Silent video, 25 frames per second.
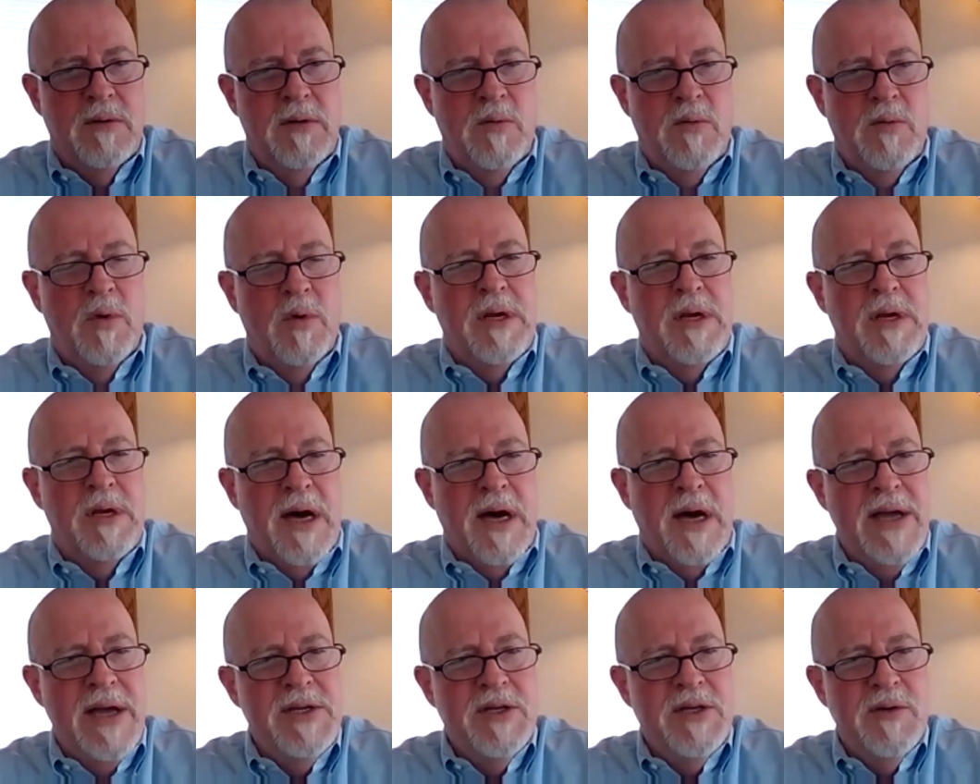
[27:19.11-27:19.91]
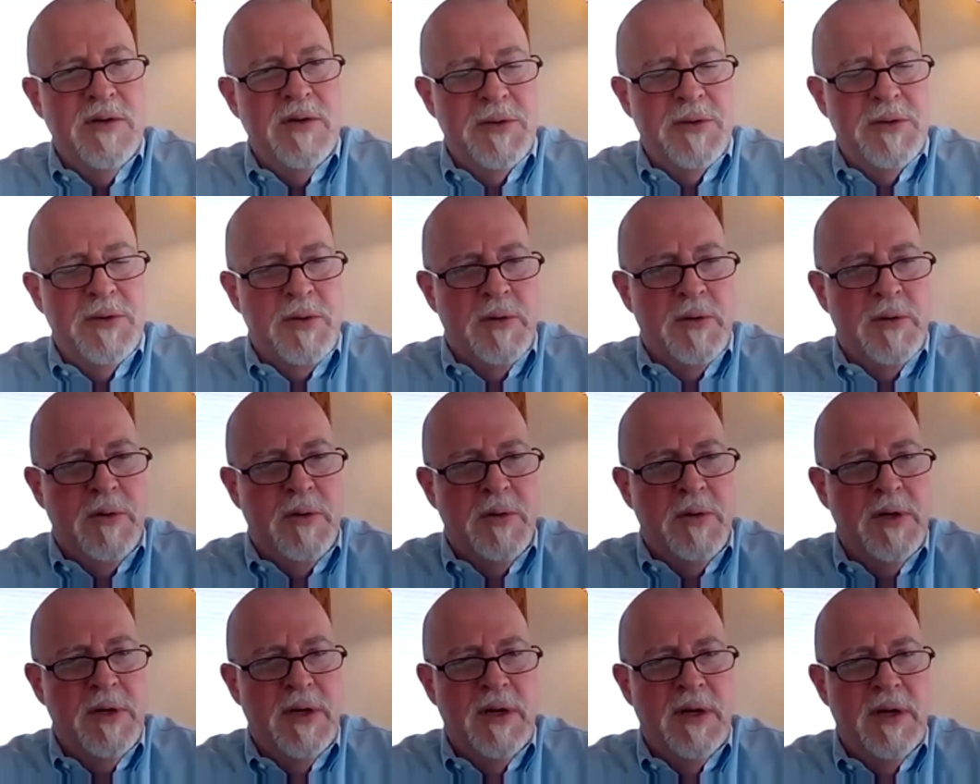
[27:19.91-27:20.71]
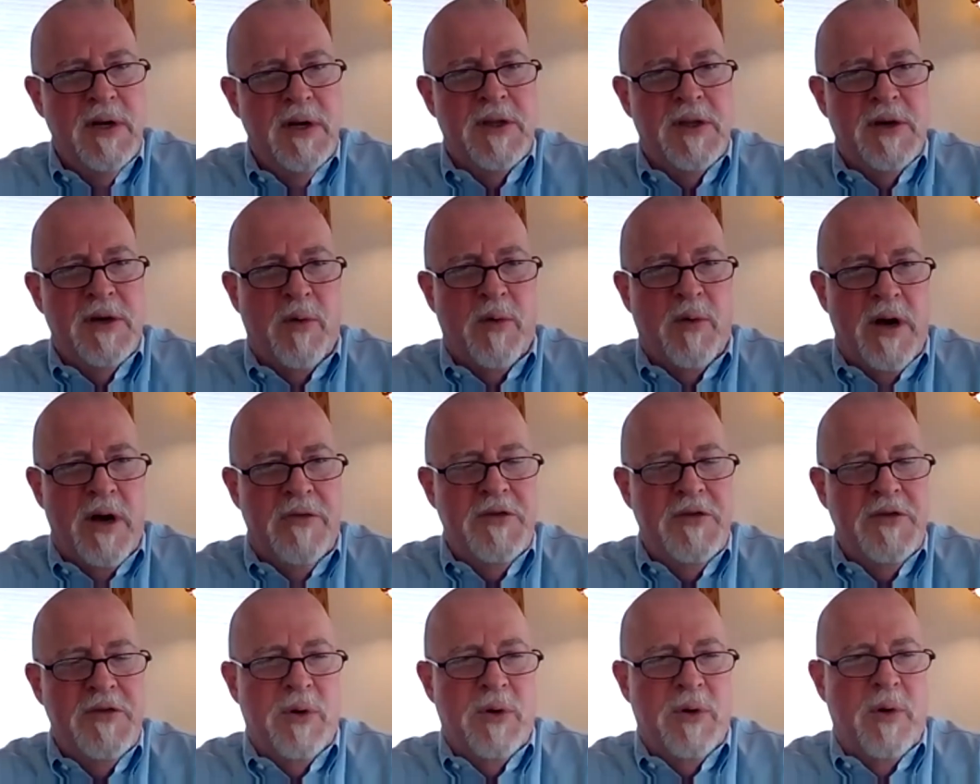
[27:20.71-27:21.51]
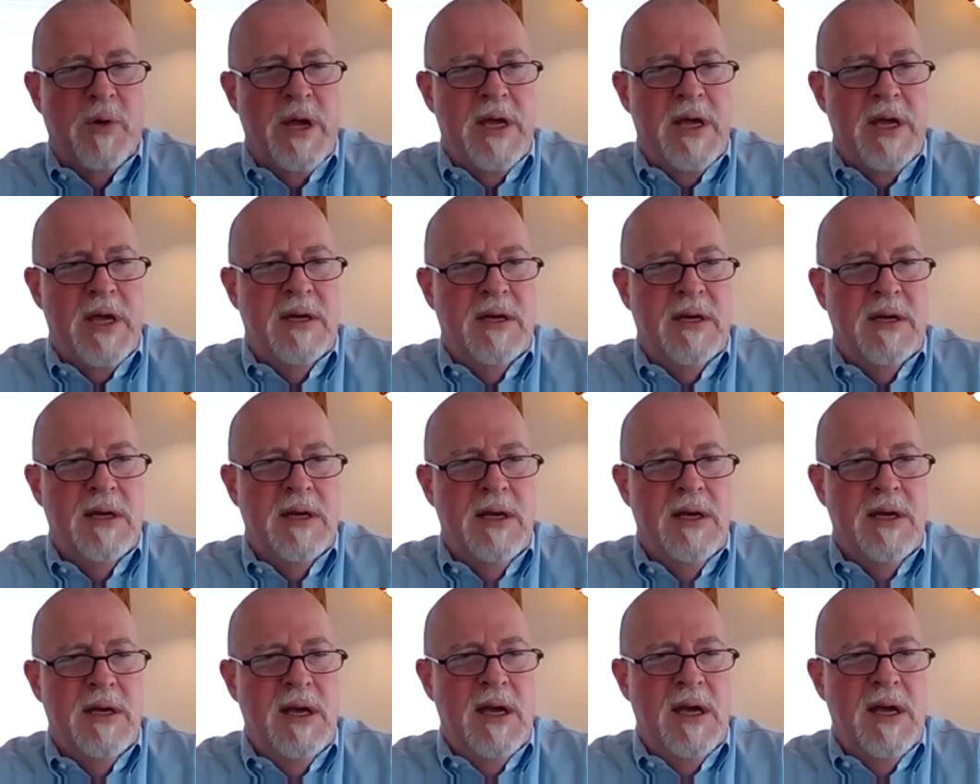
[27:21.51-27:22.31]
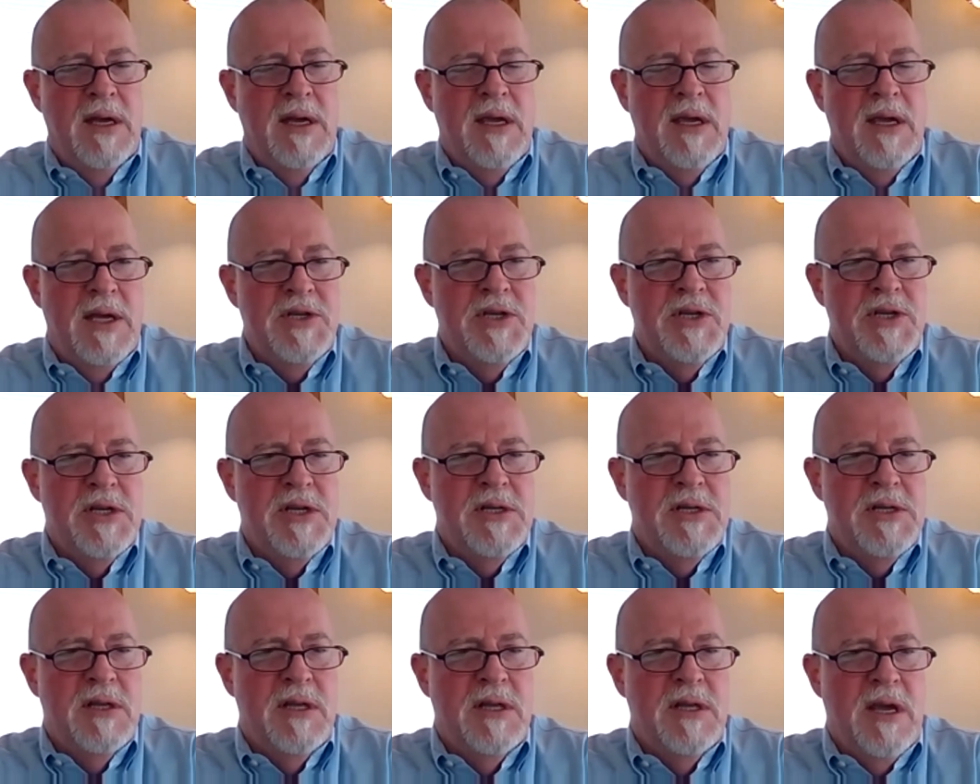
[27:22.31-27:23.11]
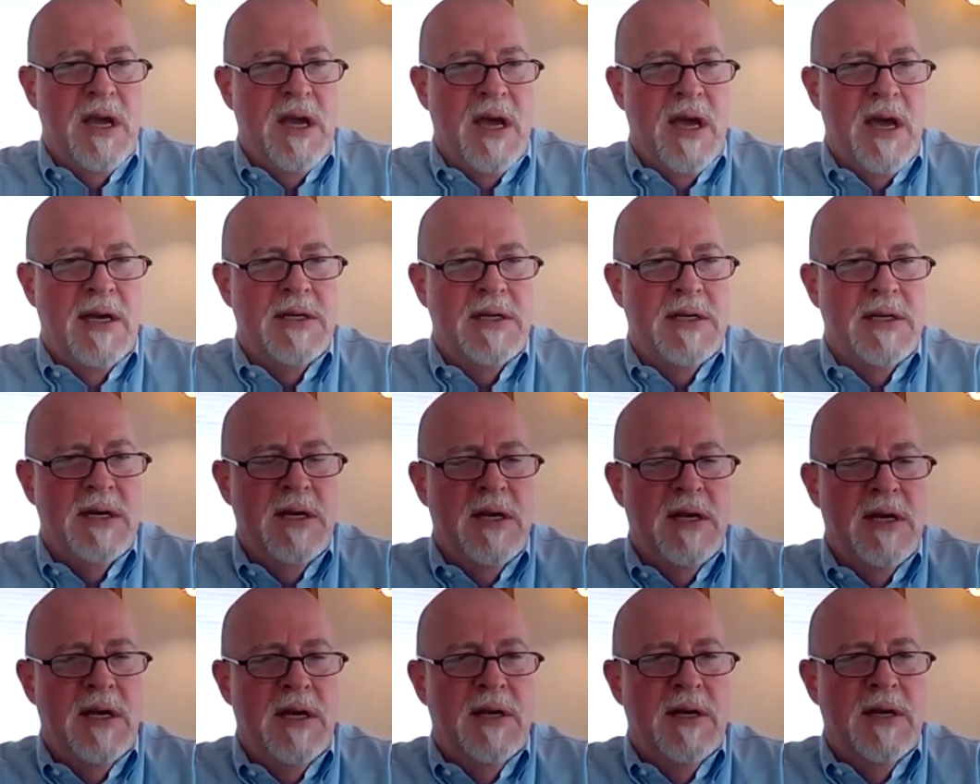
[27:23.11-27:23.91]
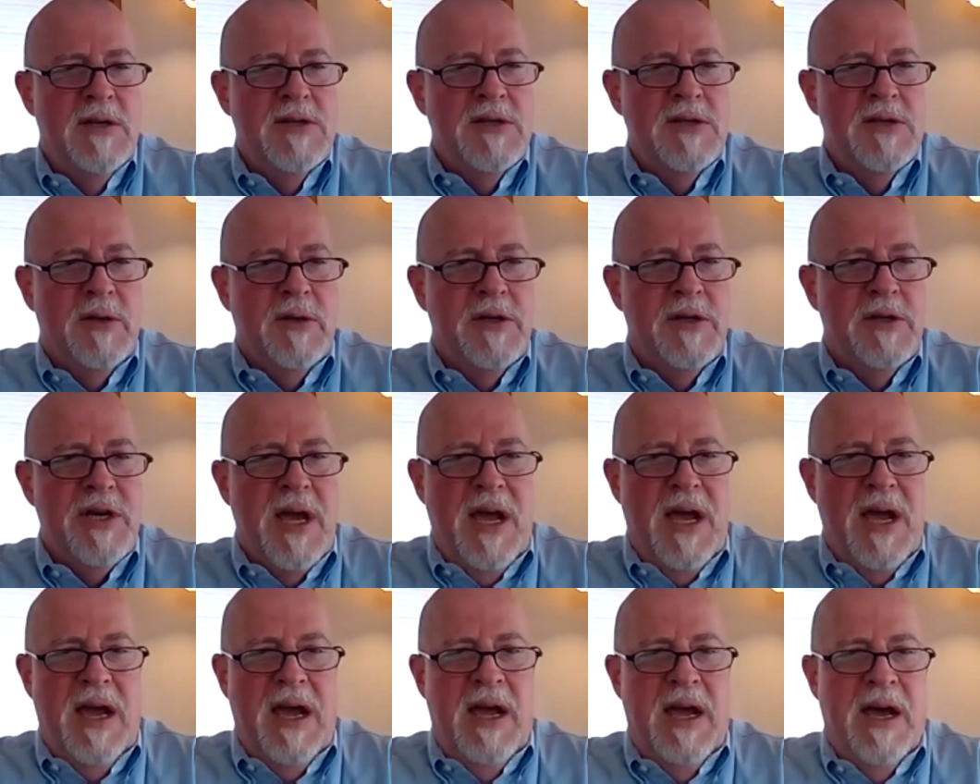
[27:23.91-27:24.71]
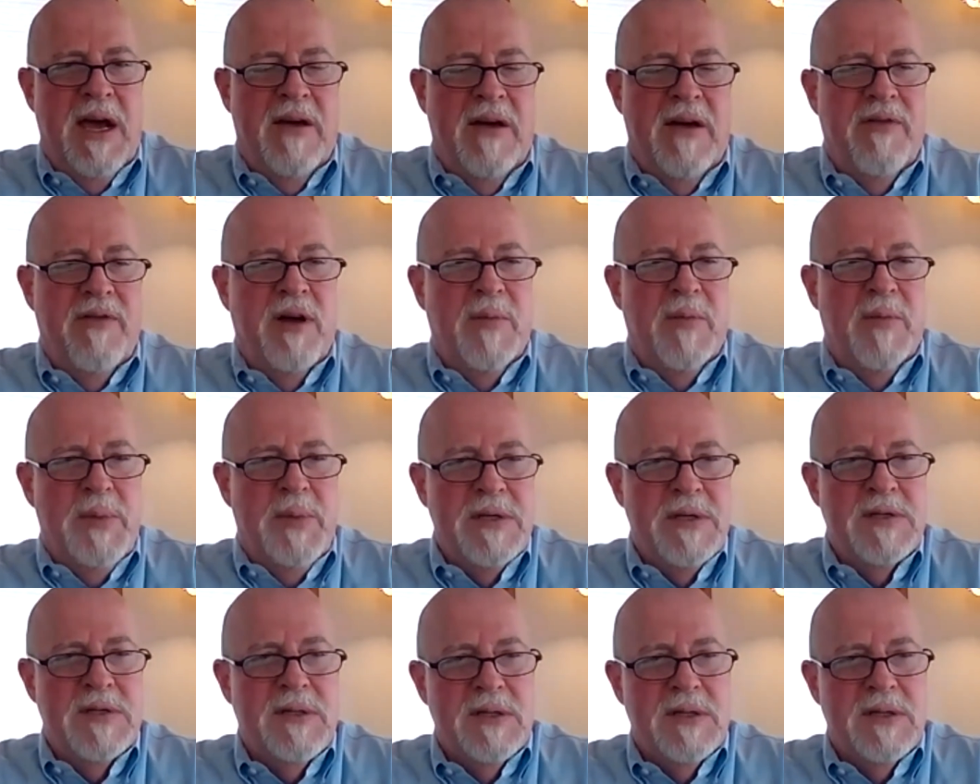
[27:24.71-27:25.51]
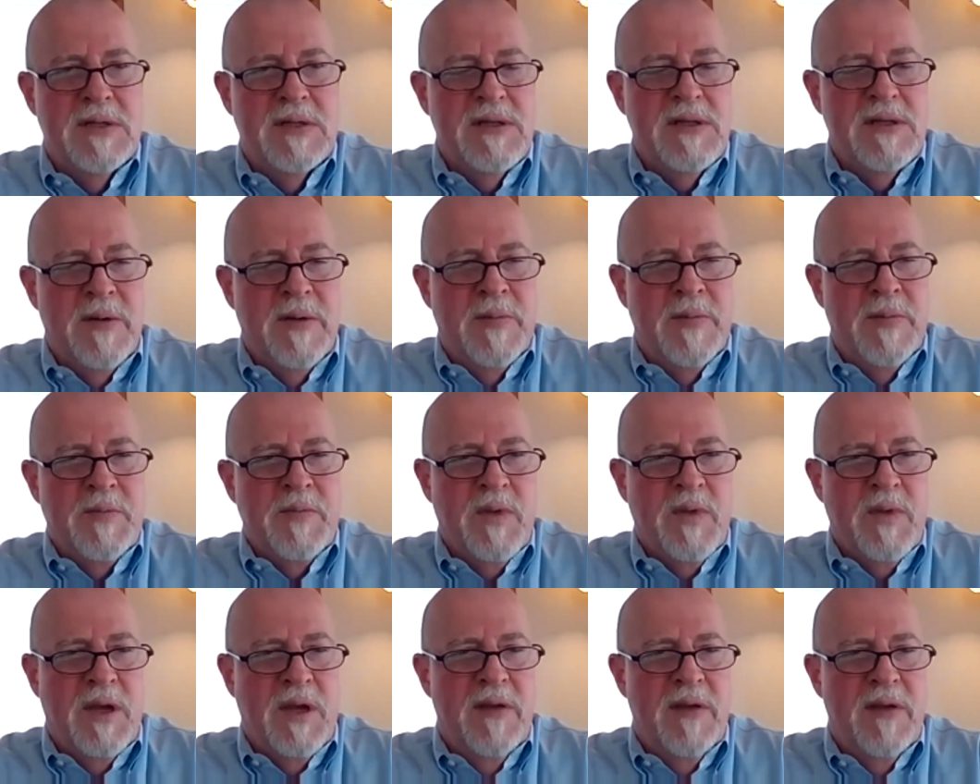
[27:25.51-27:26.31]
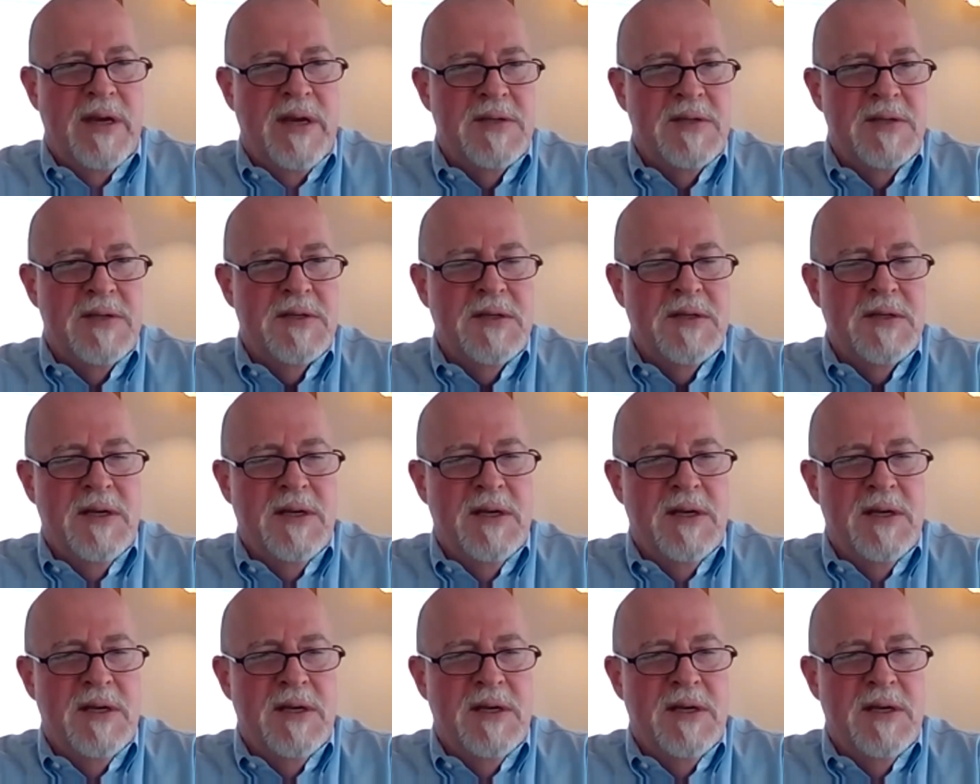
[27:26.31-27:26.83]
We'll guide you through the rough terrain and get you to the end, so that you have a business that's